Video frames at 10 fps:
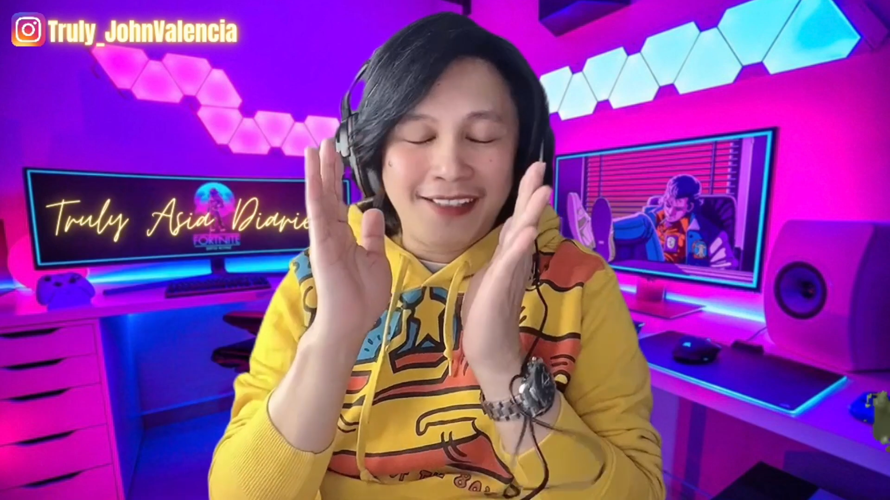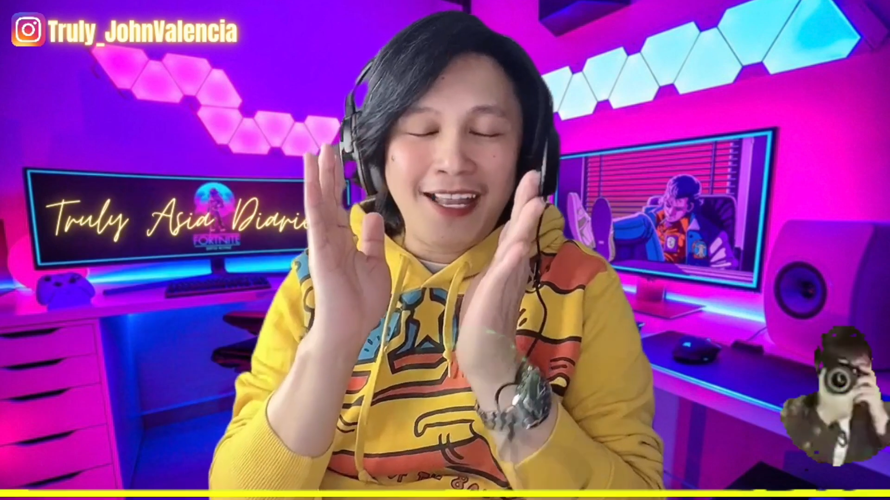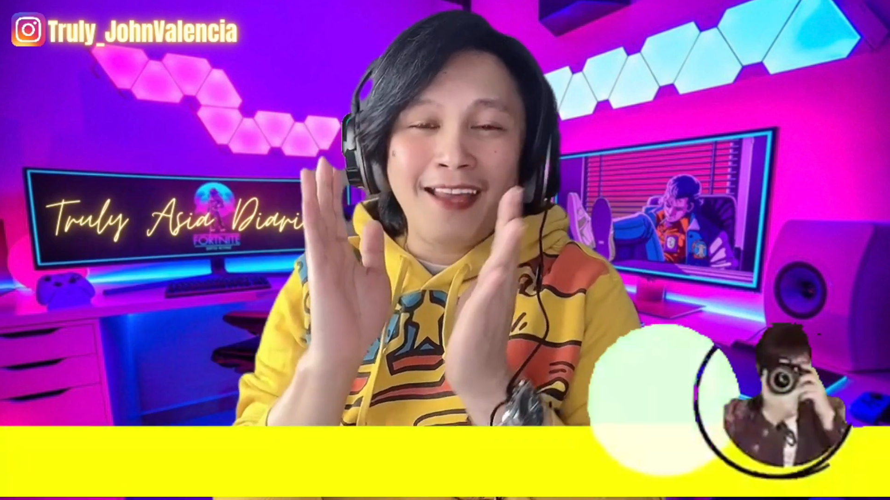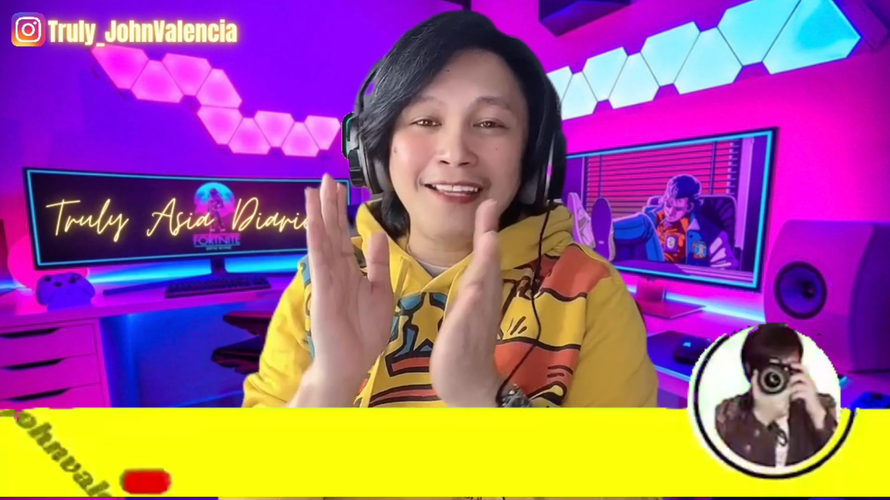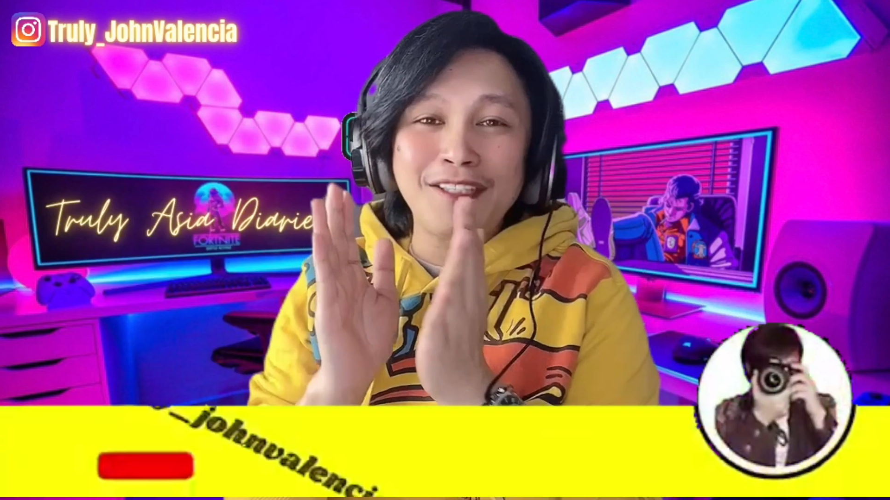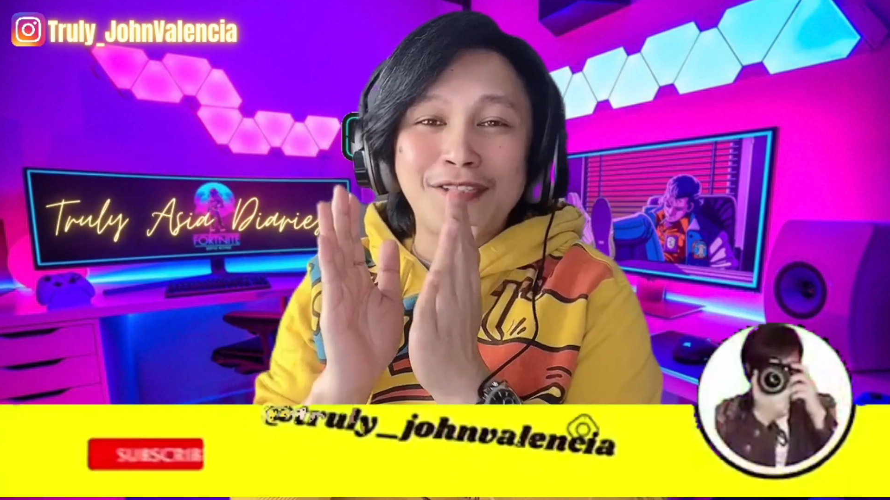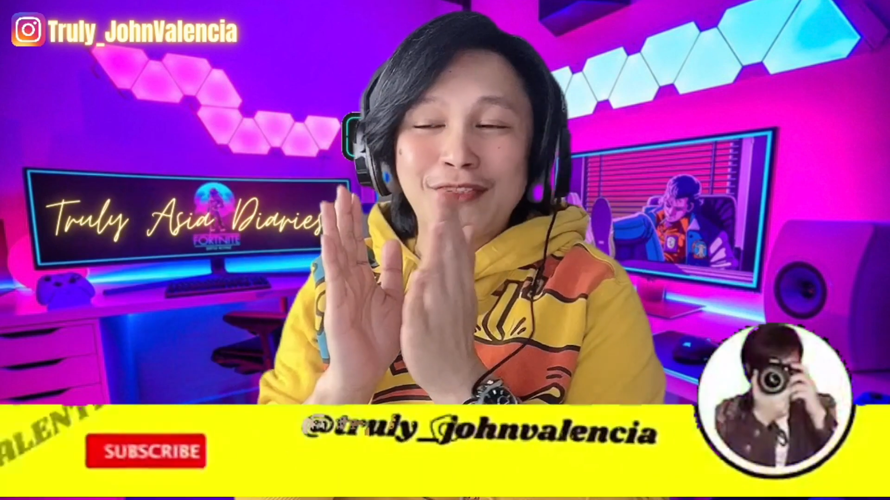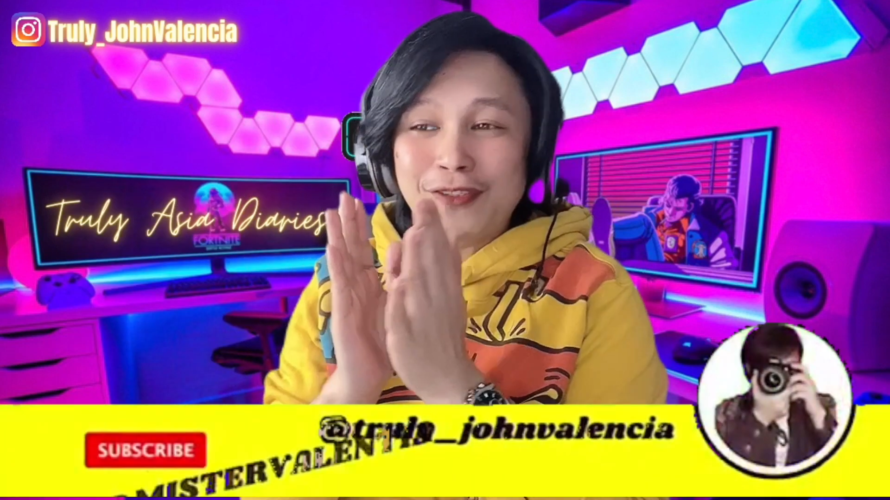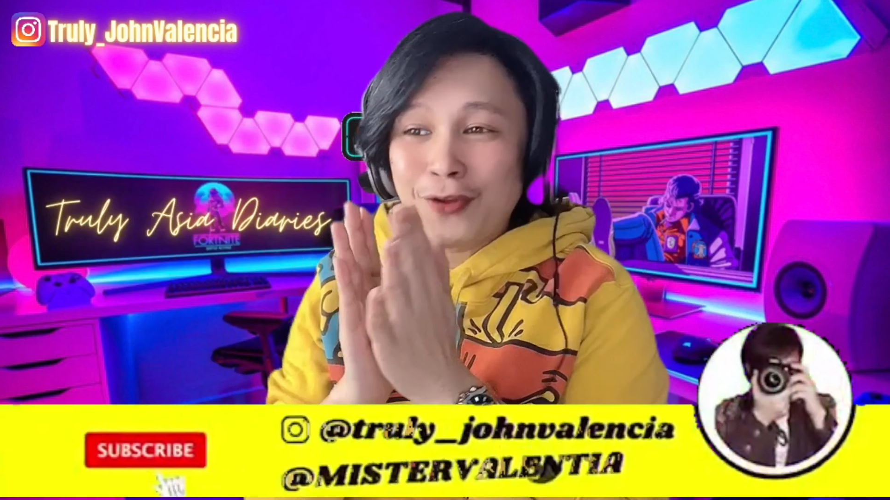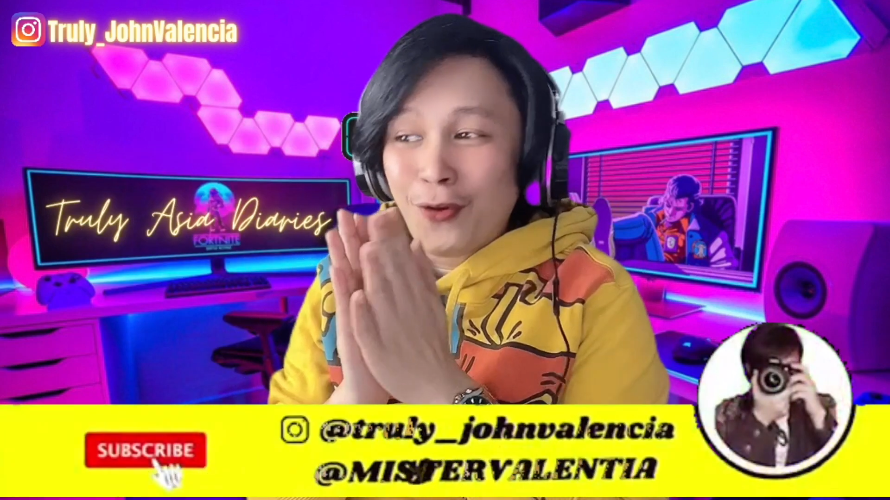That is
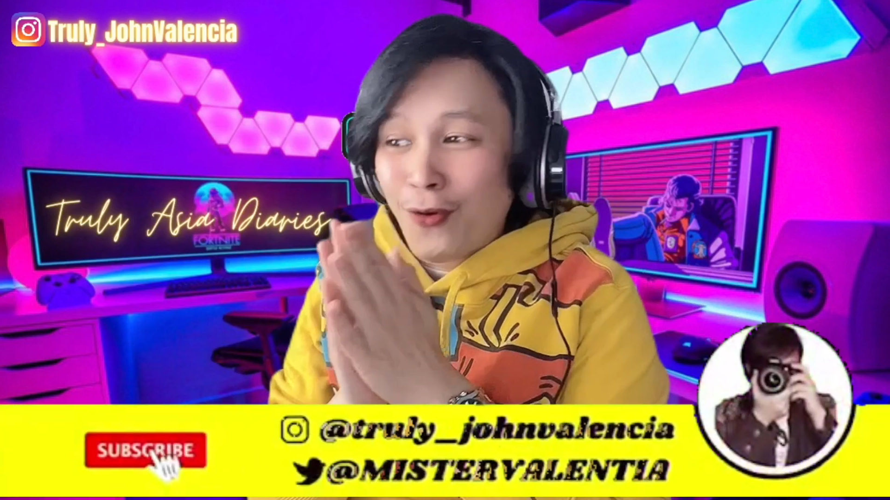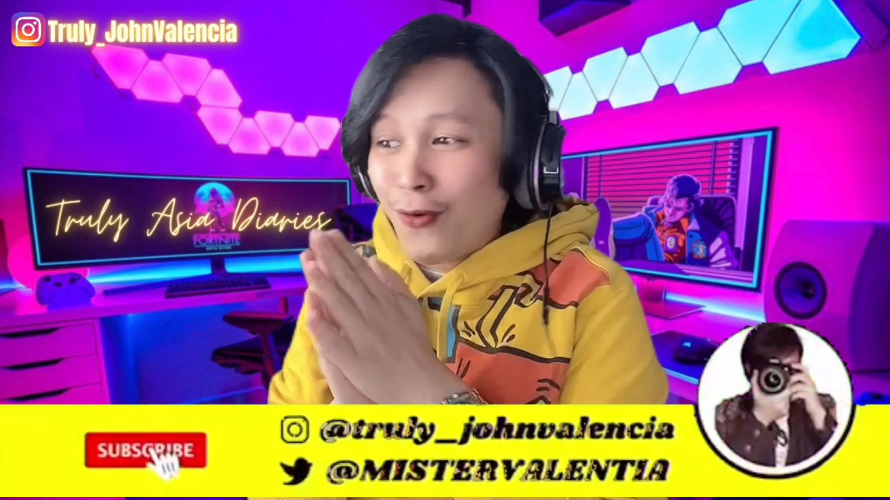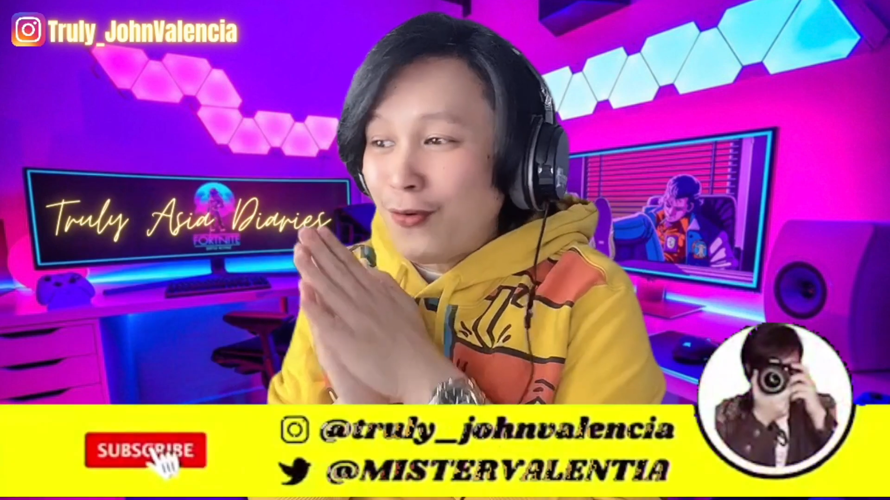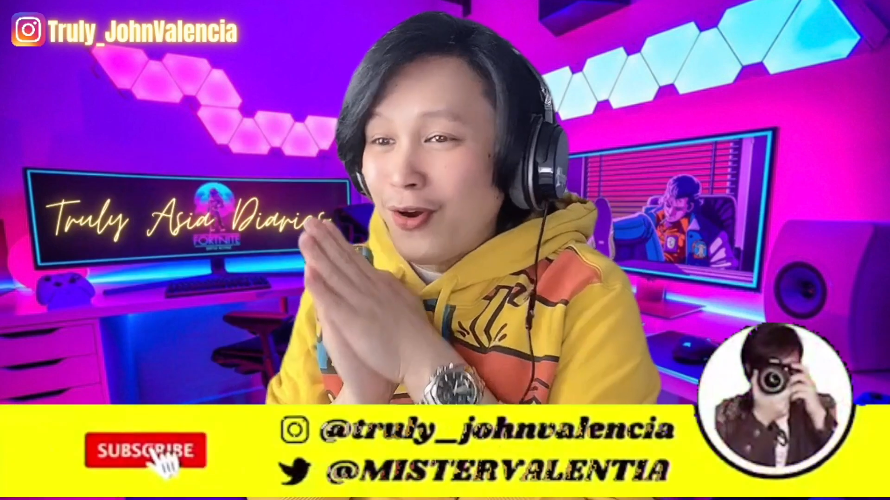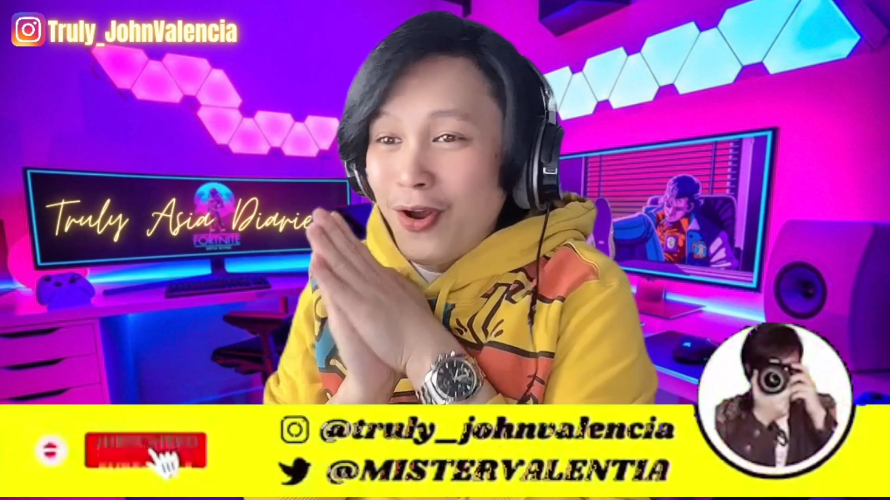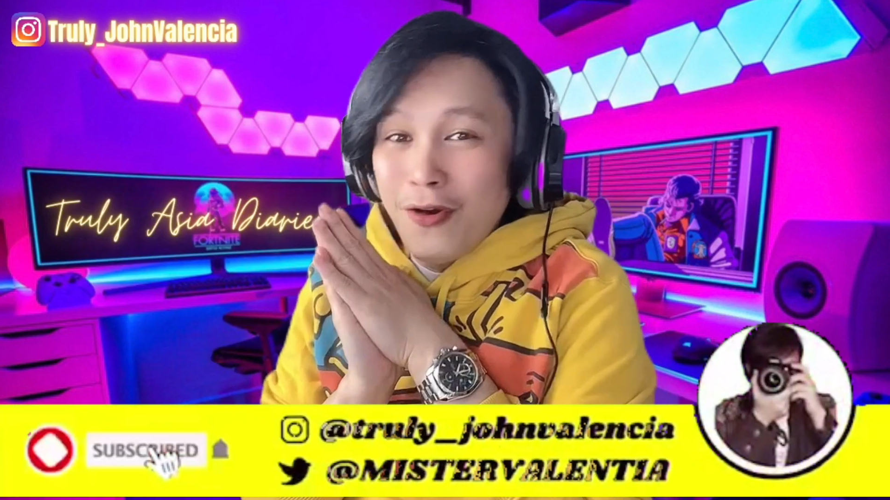so